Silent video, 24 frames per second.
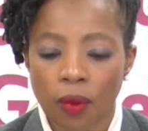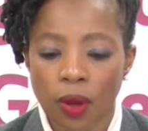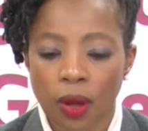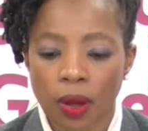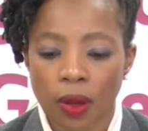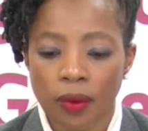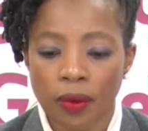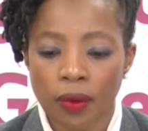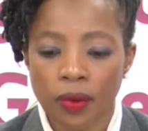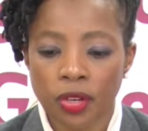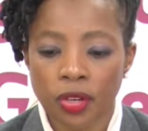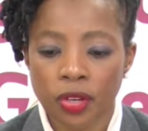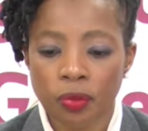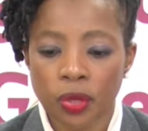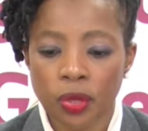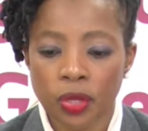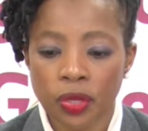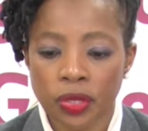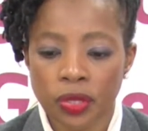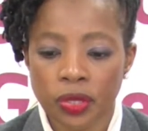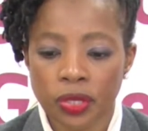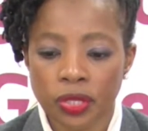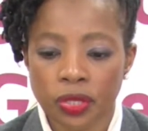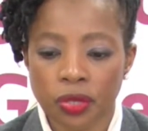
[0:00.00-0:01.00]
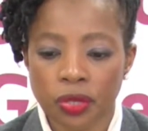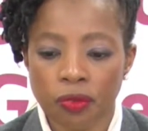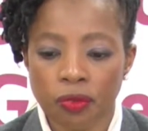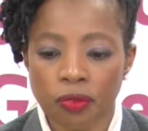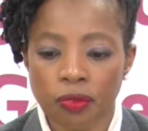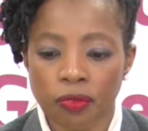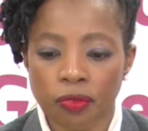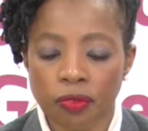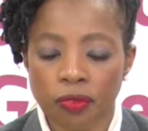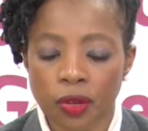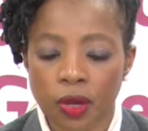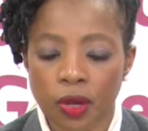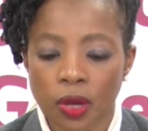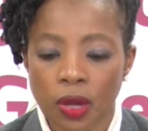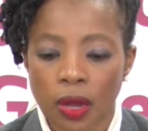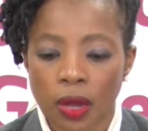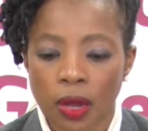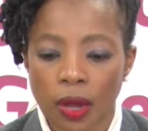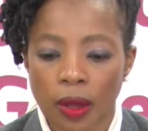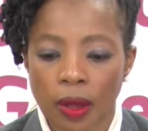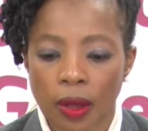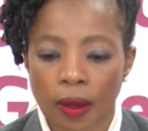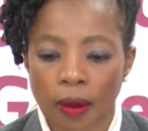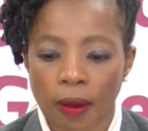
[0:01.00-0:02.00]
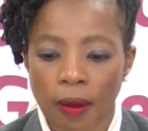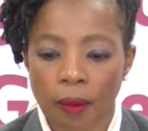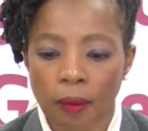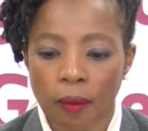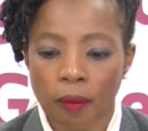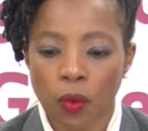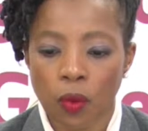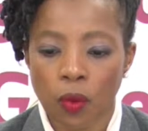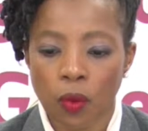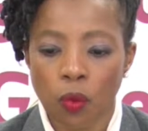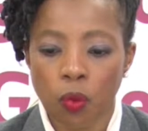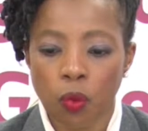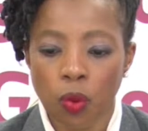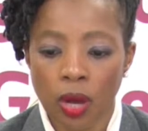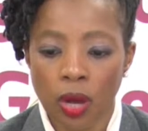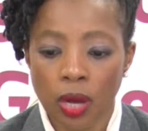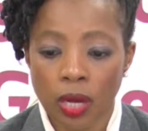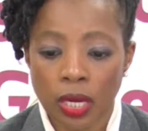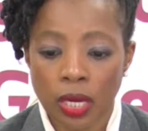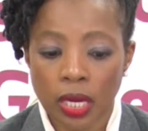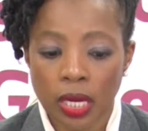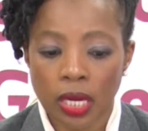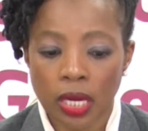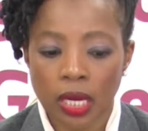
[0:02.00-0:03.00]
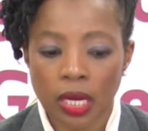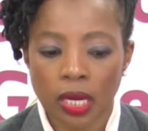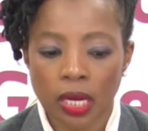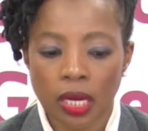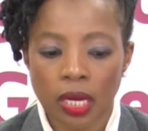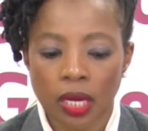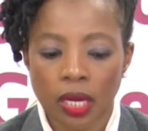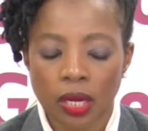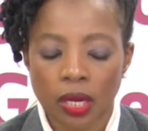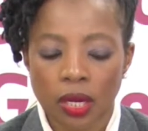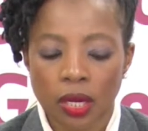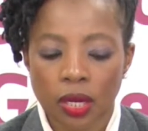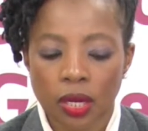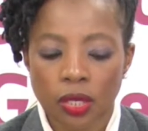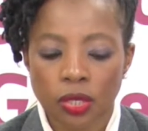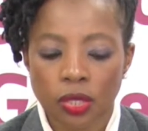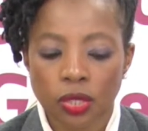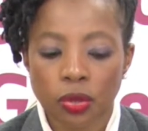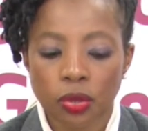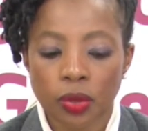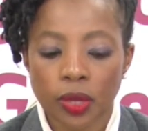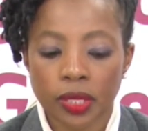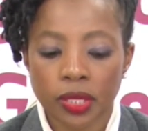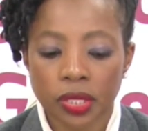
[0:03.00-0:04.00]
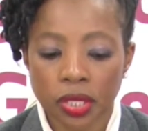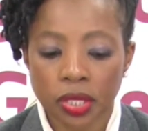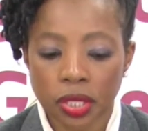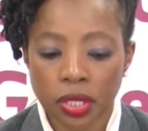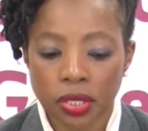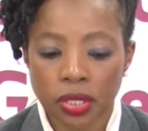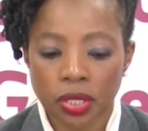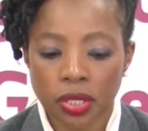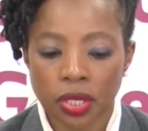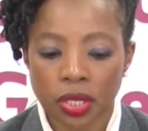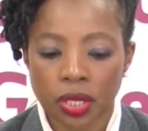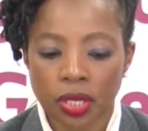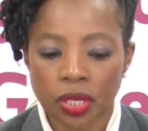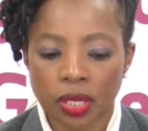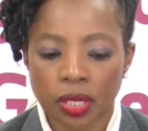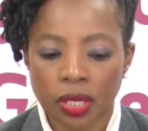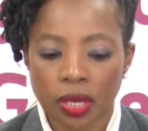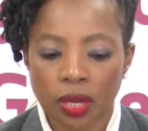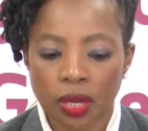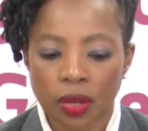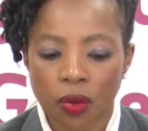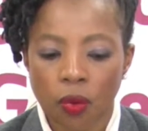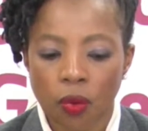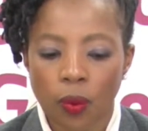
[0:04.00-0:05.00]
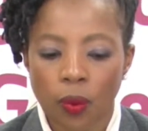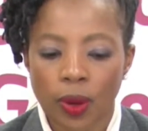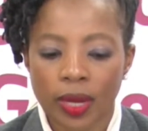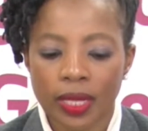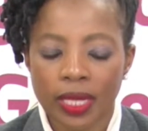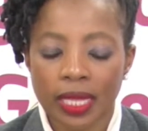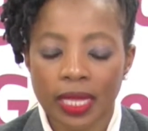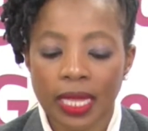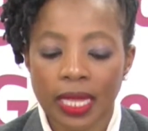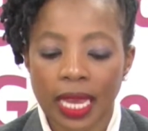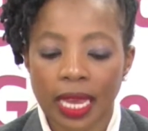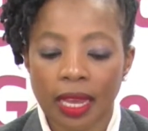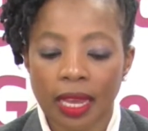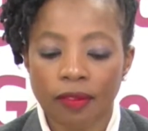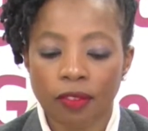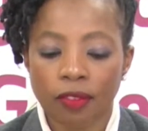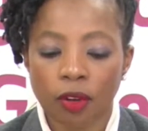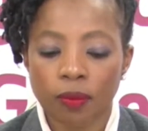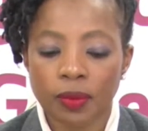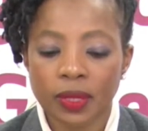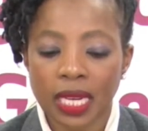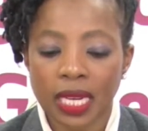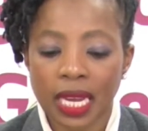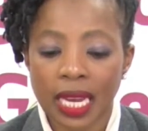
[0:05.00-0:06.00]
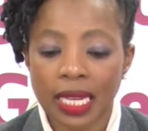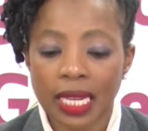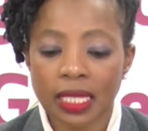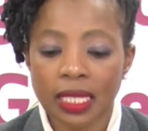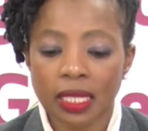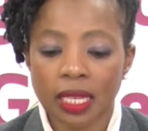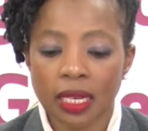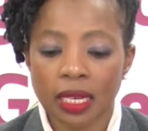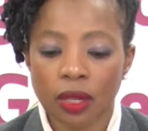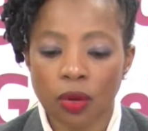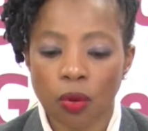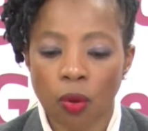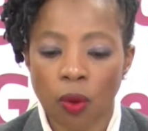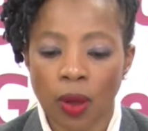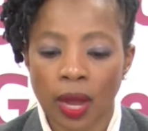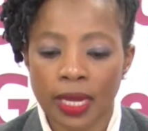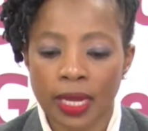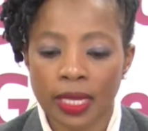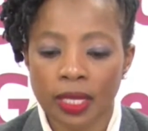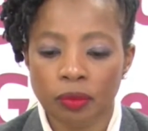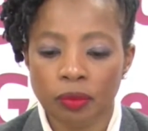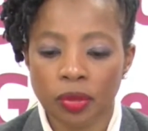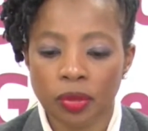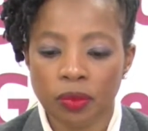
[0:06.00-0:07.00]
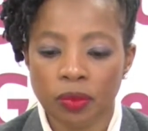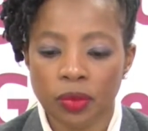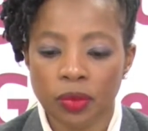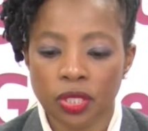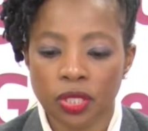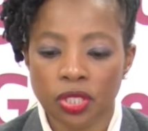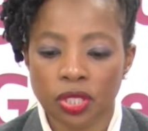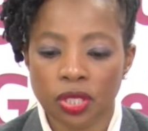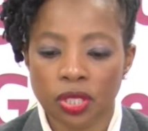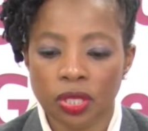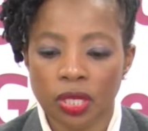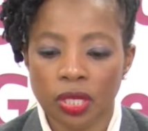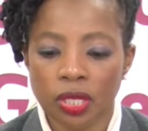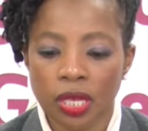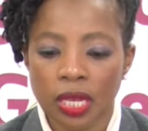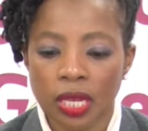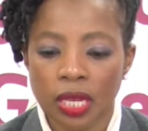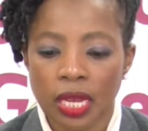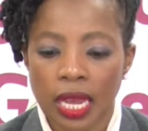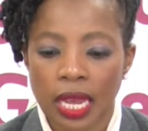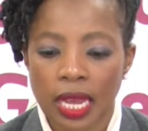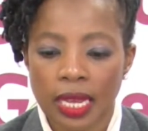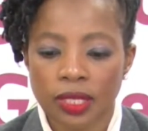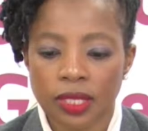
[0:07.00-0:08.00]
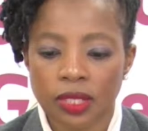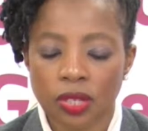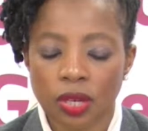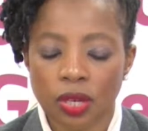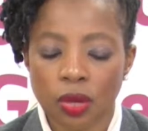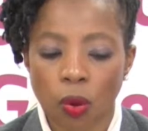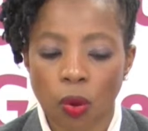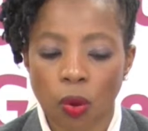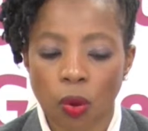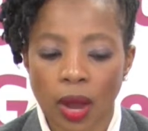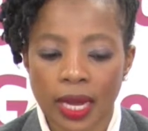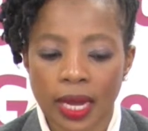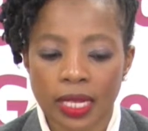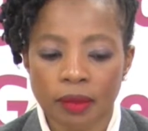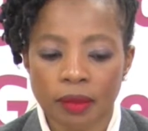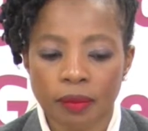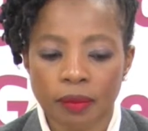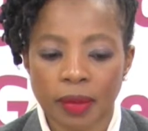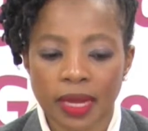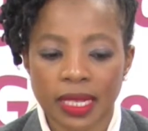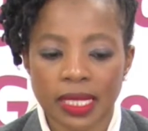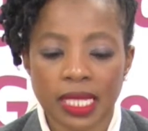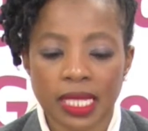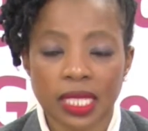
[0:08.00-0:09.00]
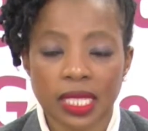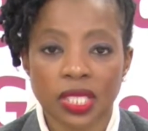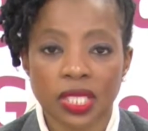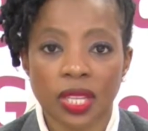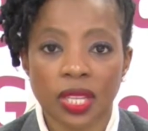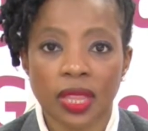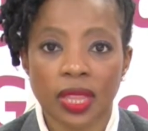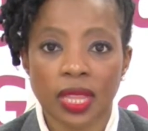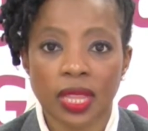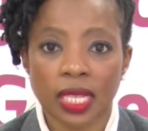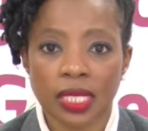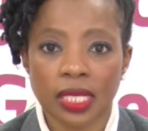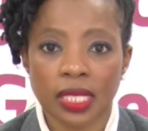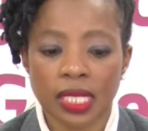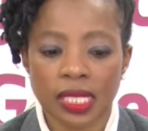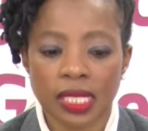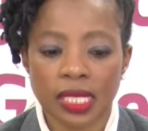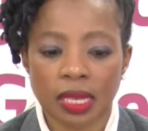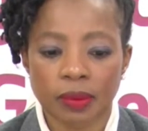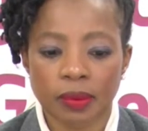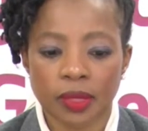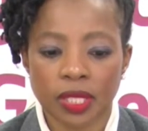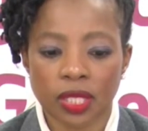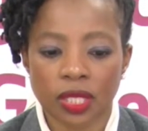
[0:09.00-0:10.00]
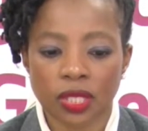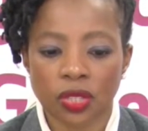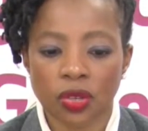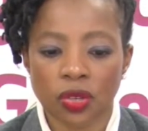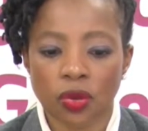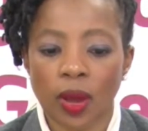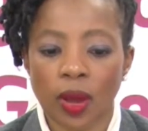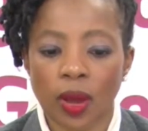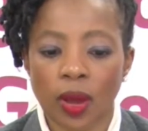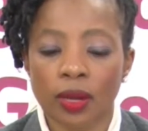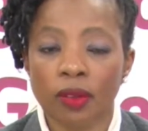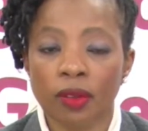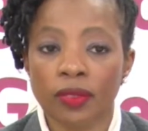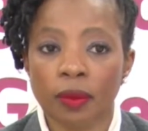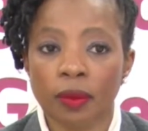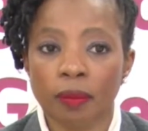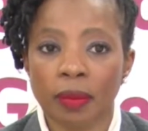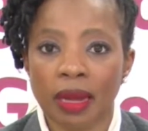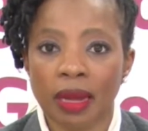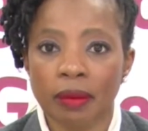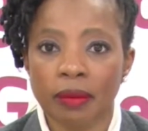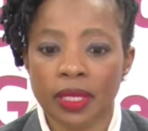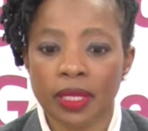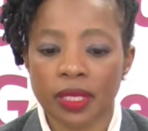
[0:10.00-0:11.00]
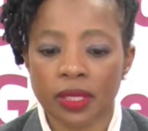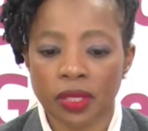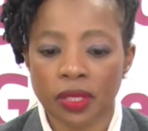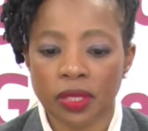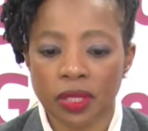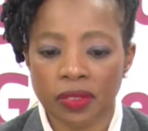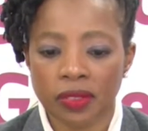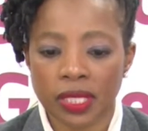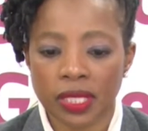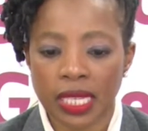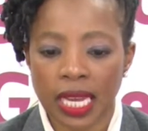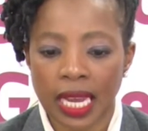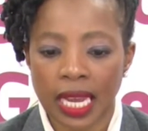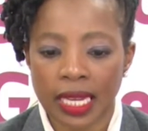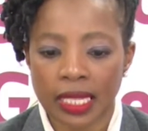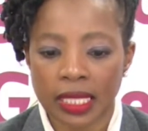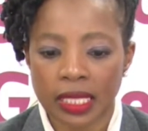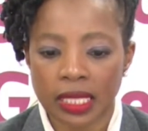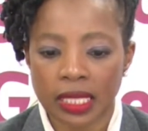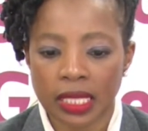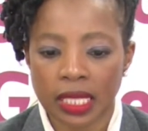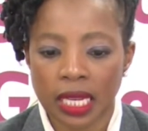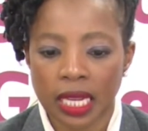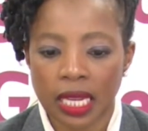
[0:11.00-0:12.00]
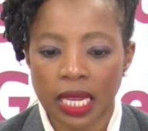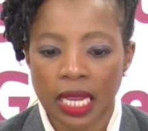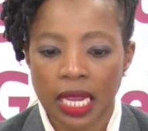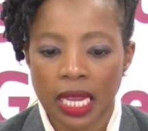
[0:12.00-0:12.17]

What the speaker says: remunerative work, to ascertain whether they have obtained the required permission as required by Section 30, subsection 1 of the Public Service Act.